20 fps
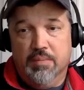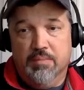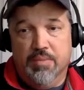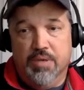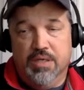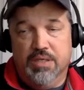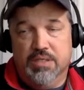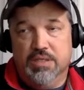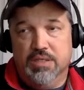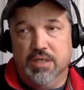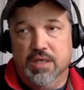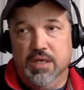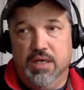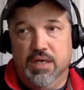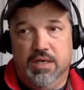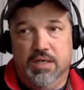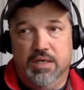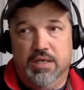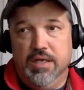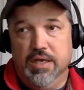Right. But
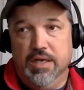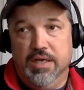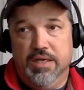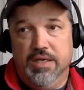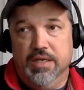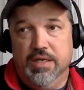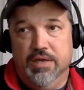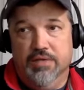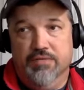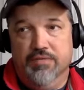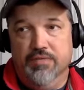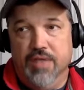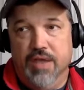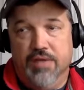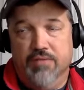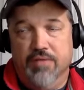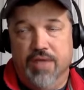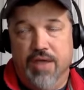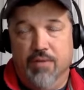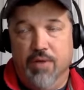uh, it, you know,
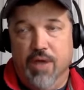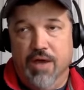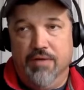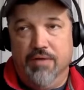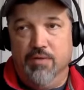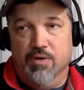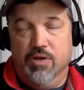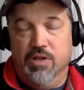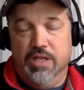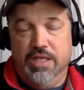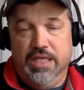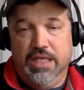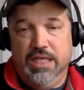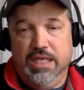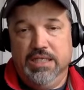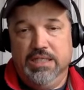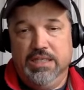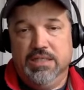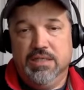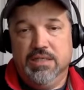that that rifle
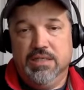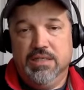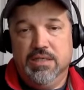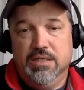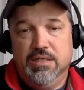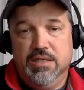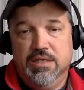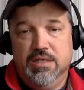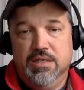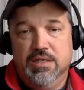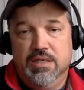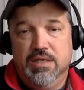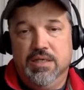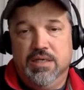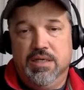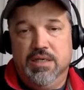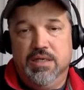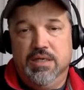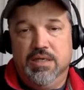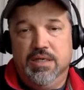cleaned,
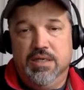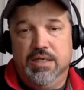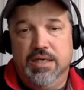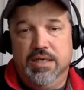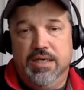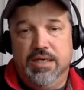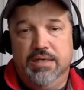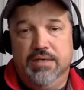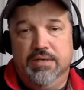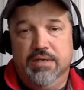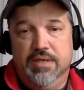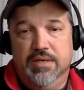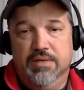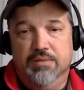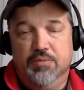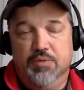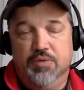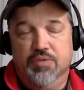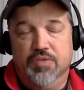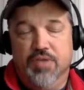and
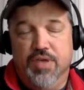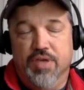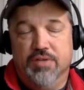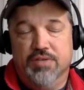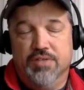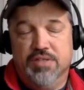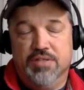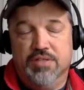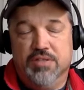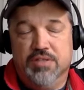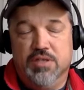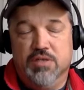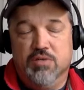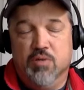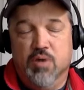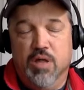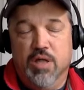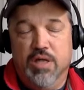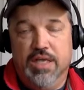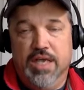and with that good
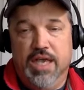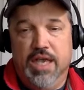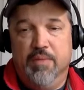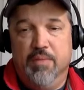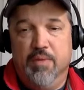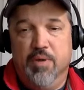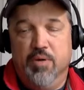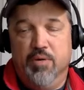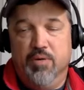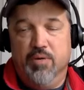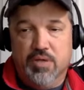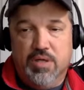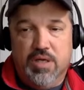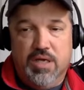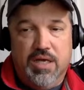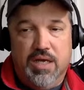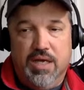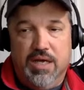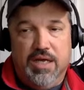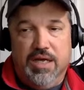quality ammo,
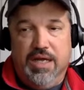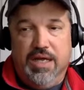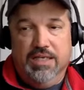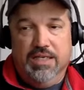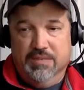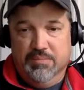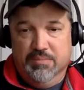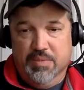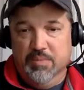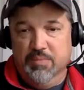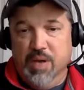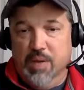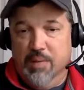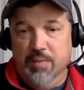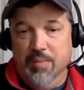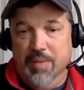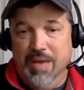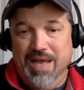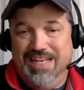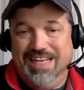it hasn't been
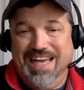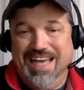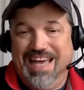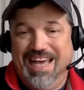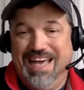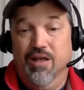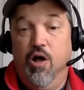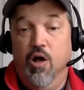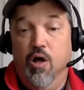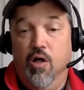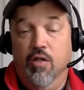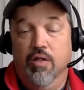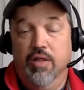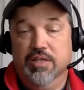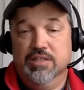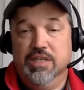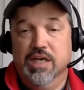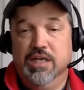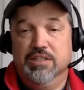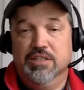problematic at all.
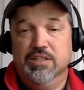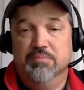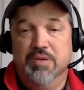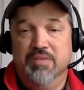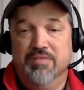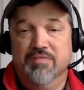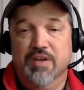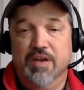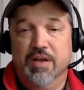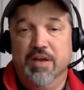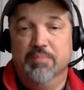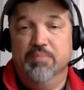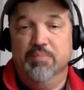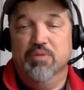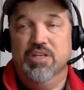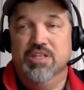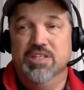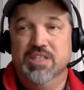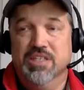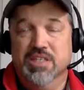It's actually been very
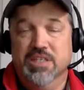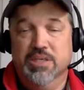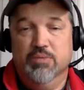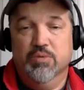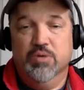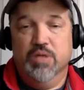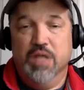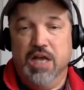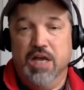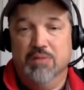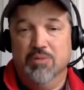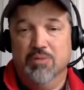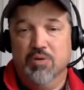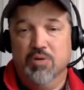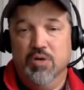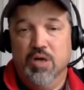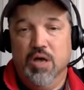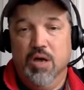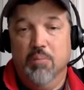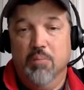pleasantly reliable,
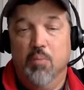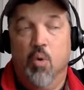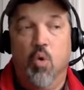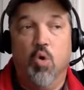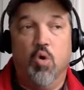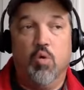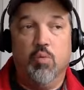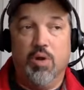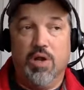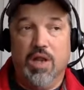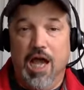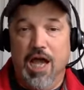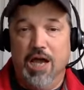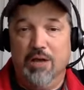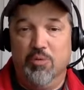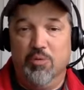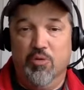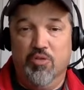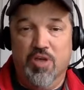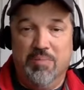more mm.
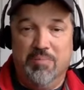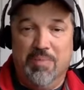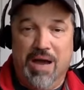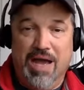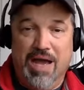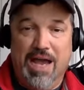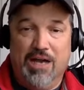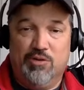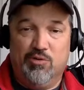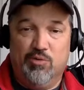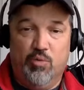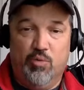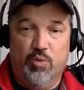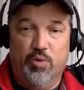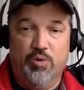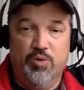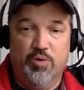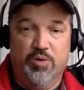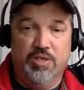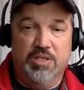reliable than my actual
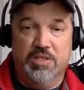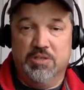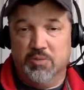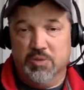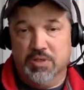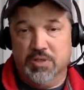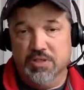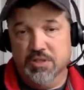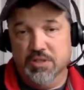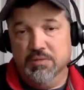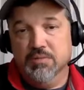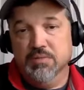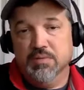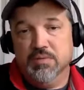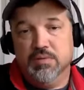Ruger ten twenty-two.